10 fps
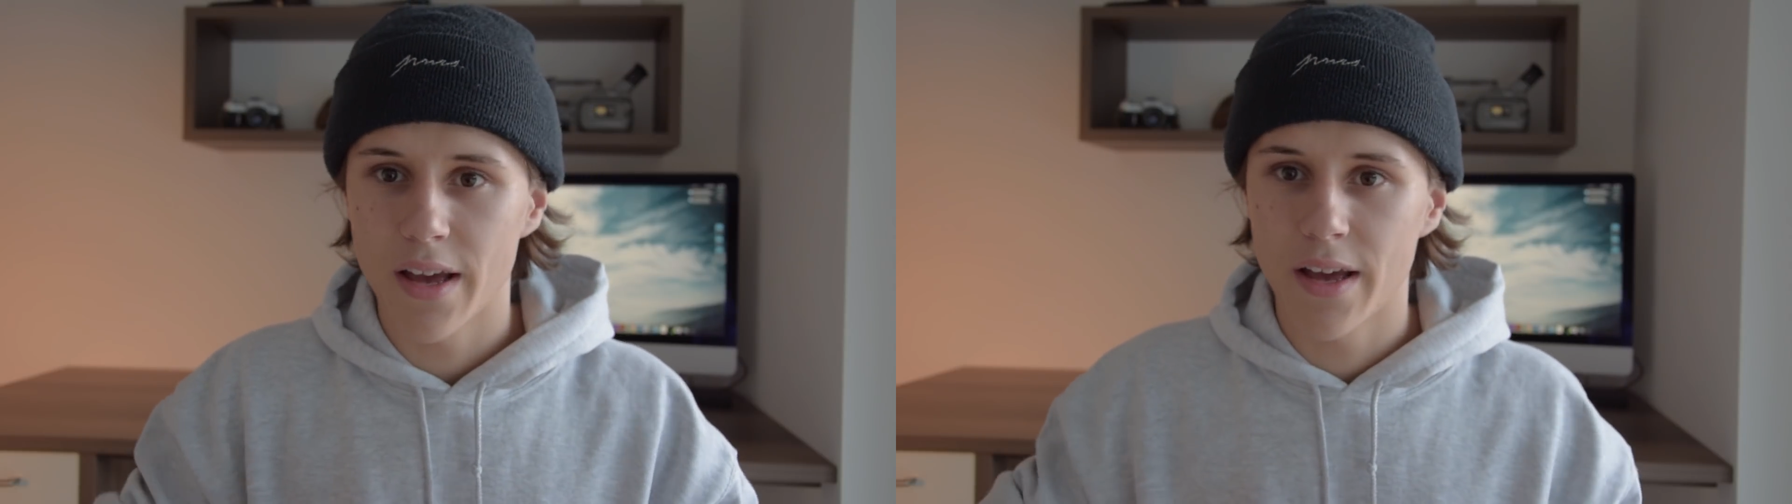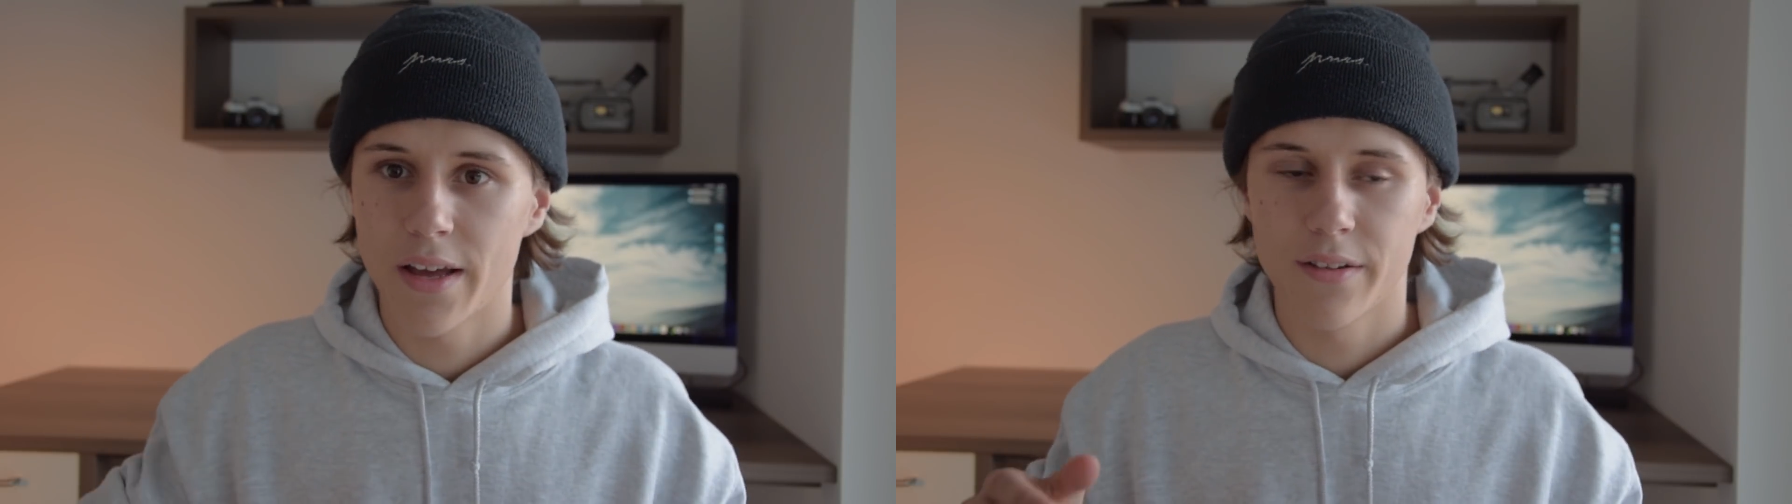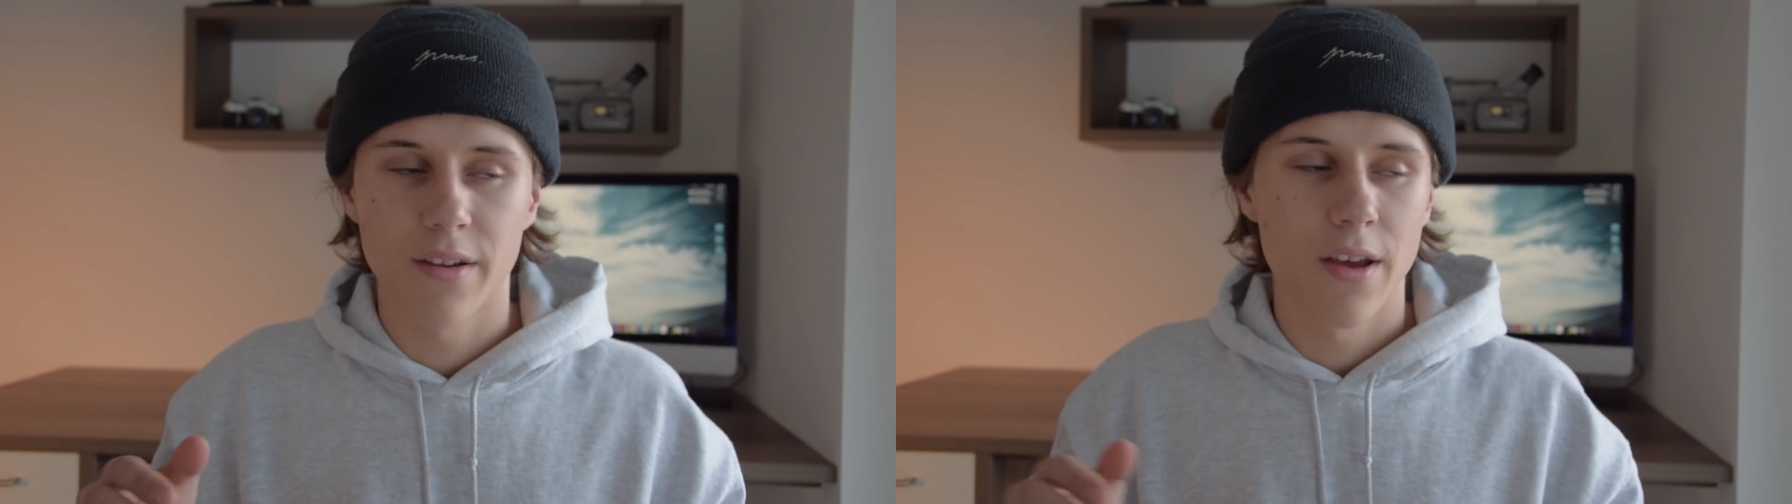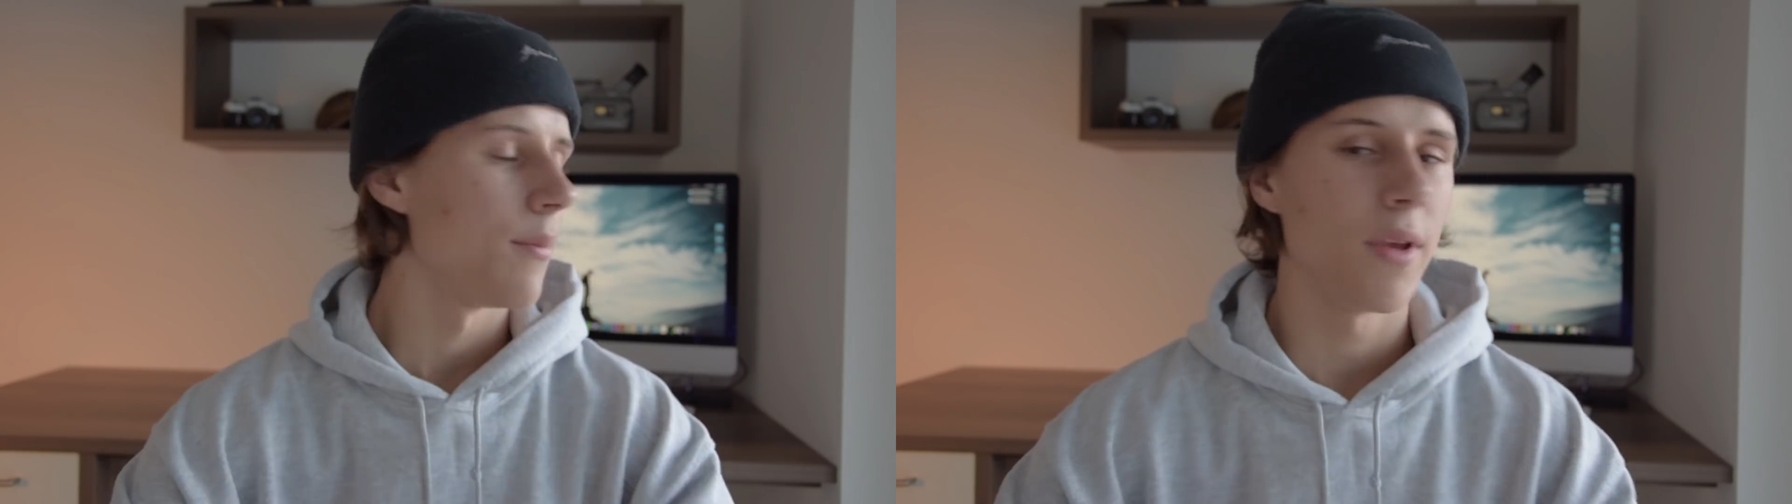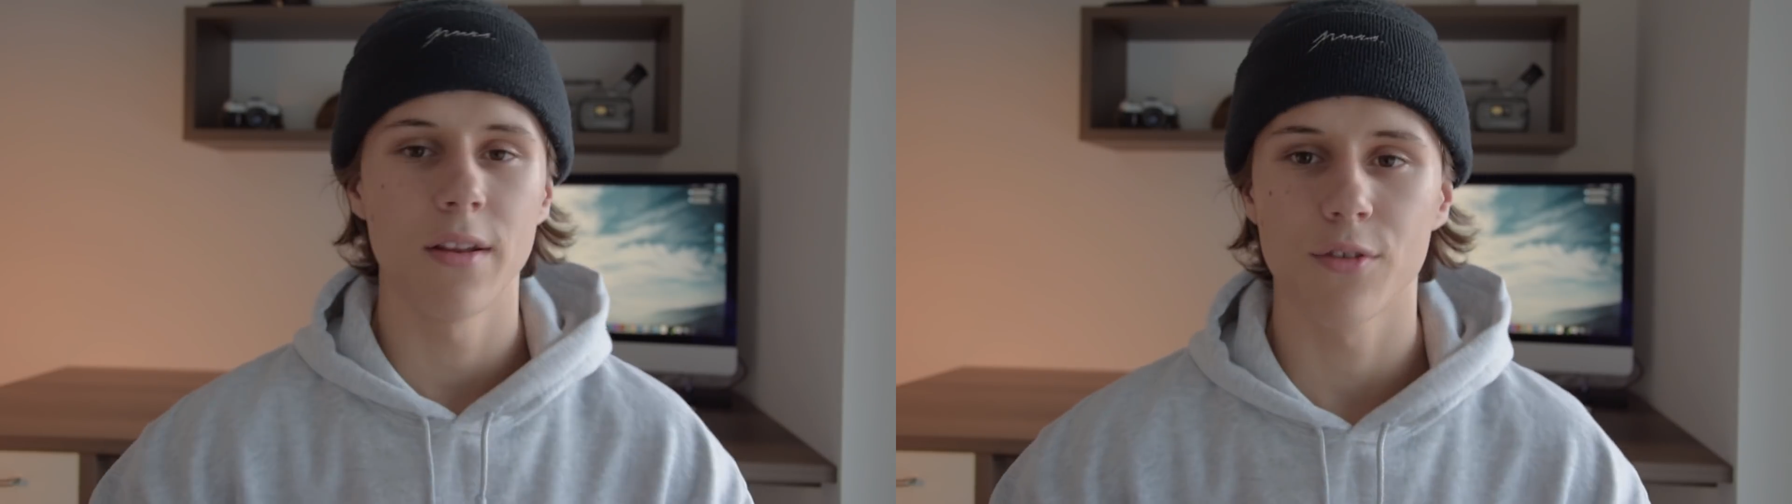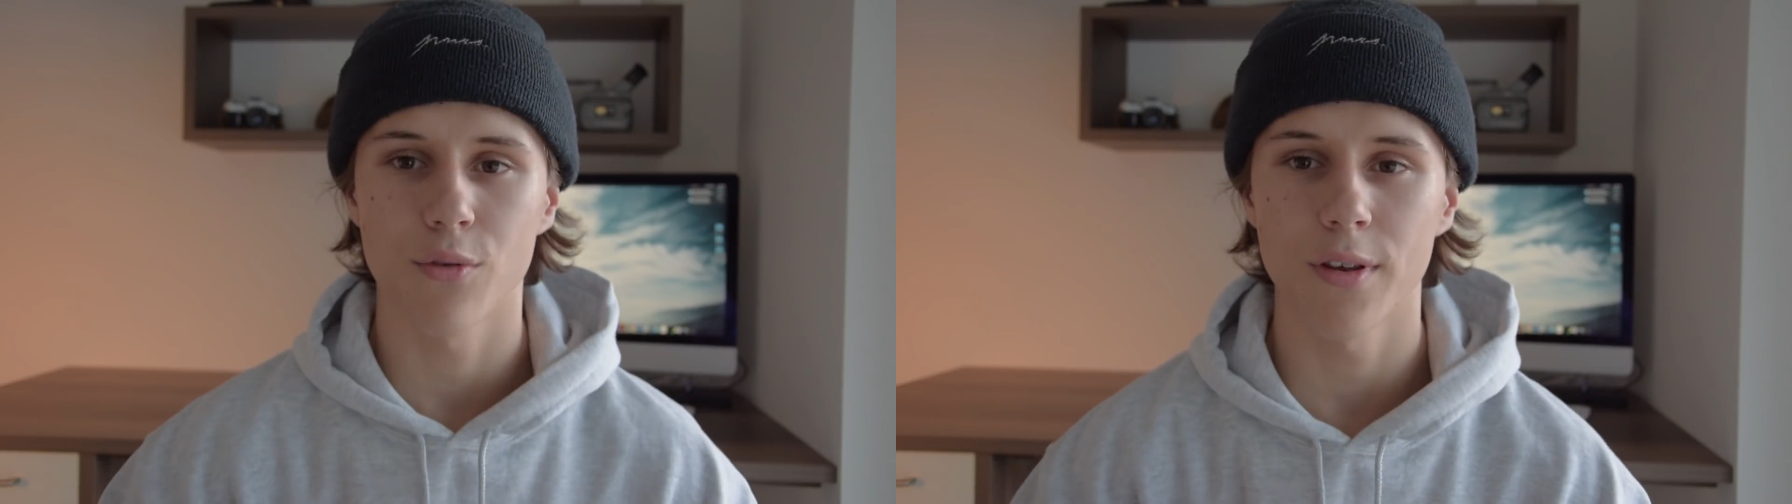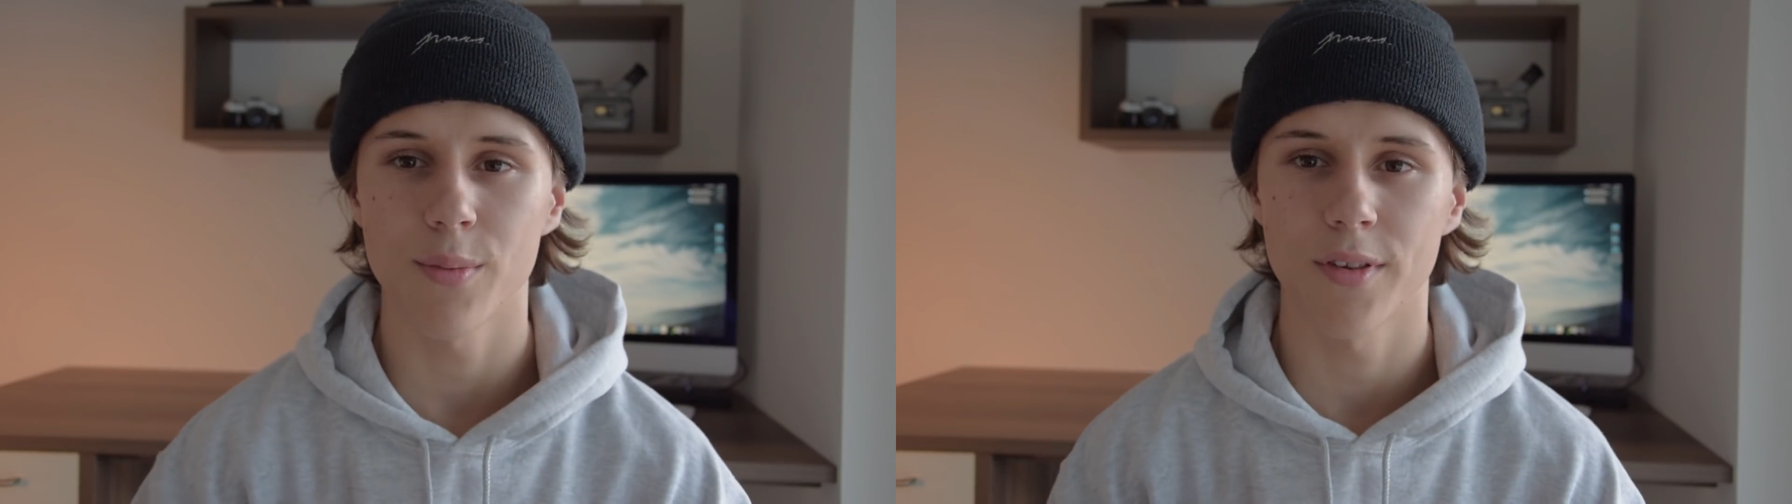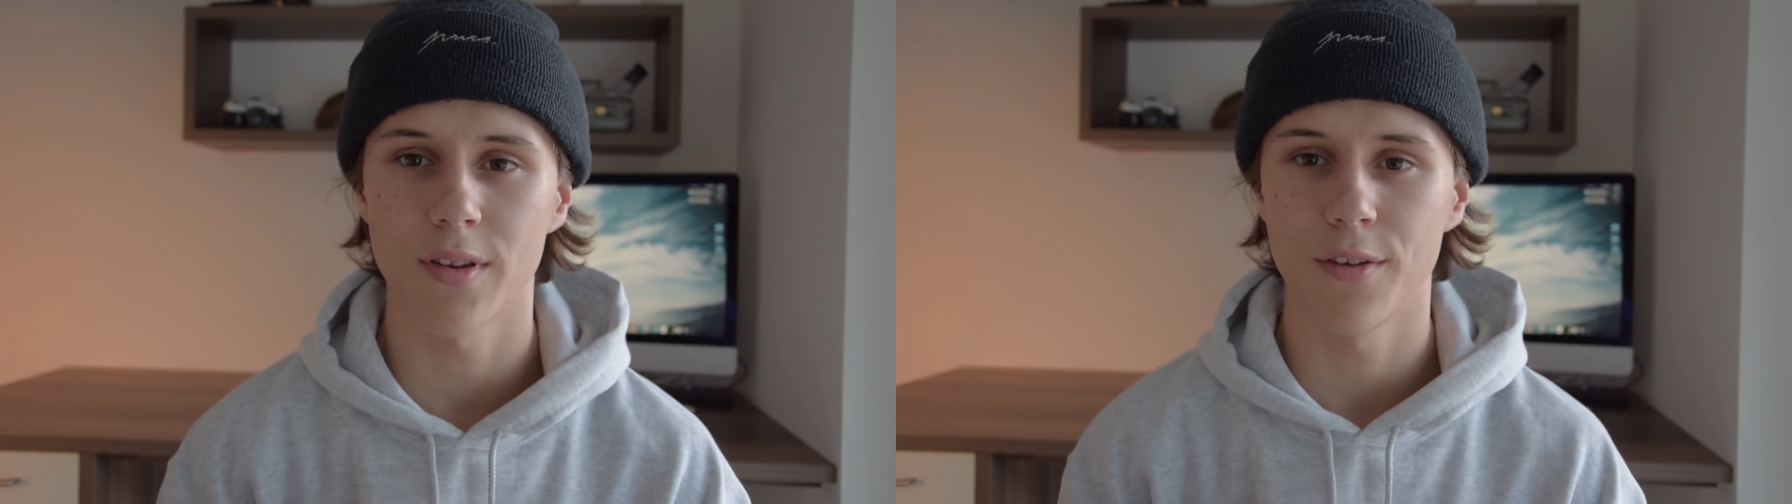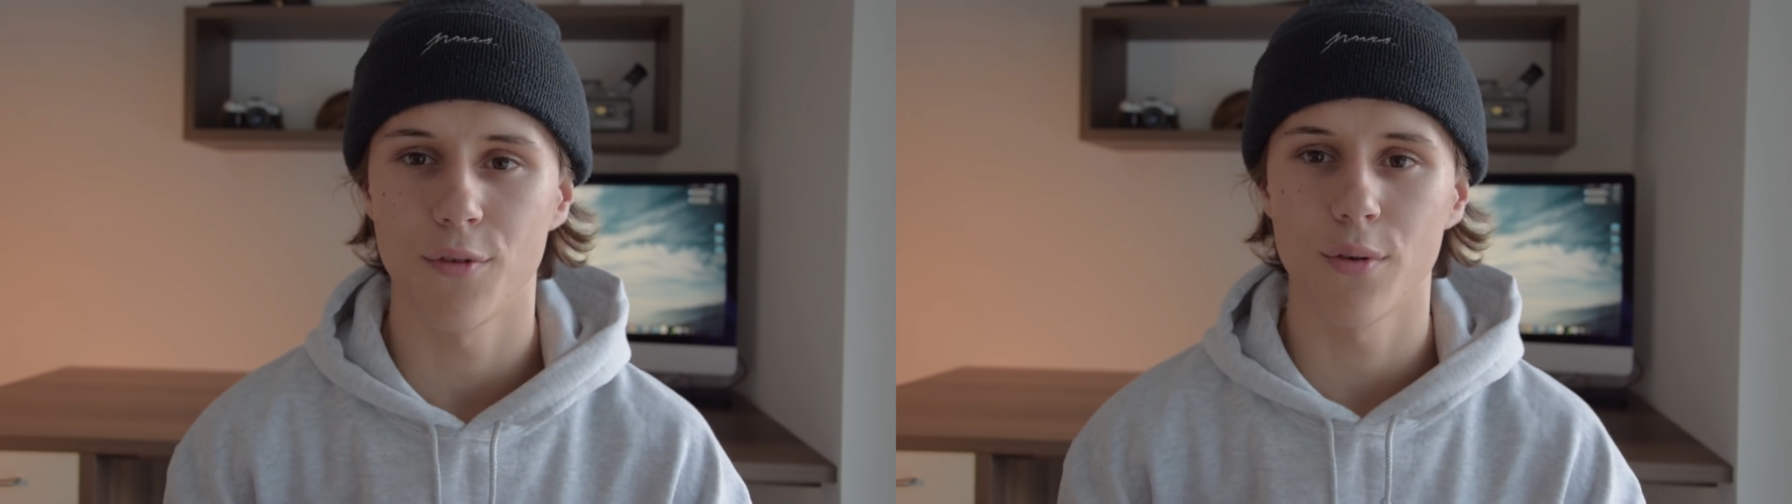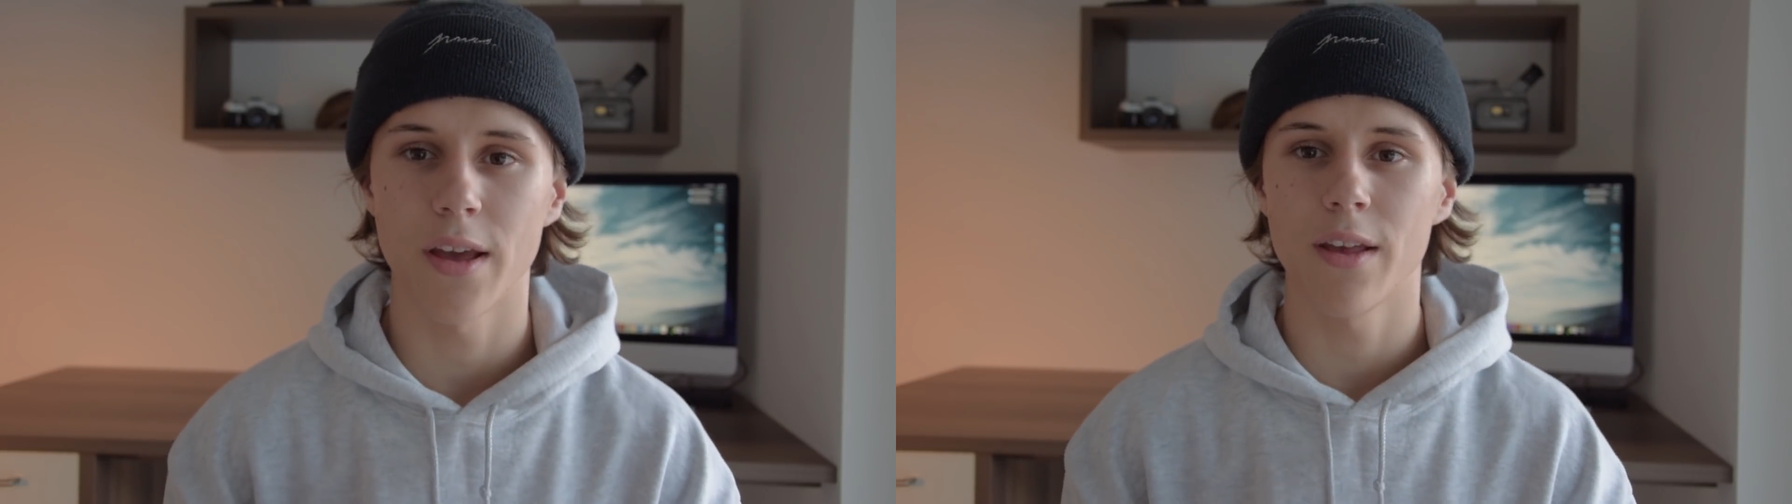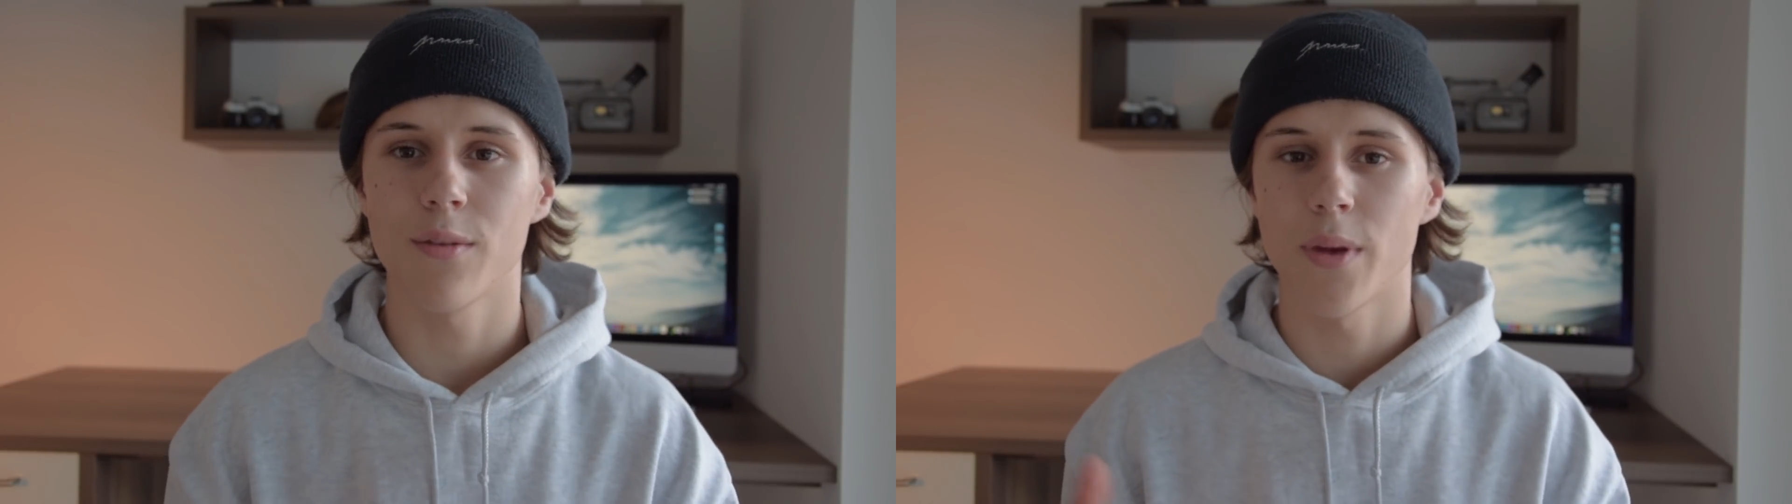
And I mean, it's Christmas in a few days,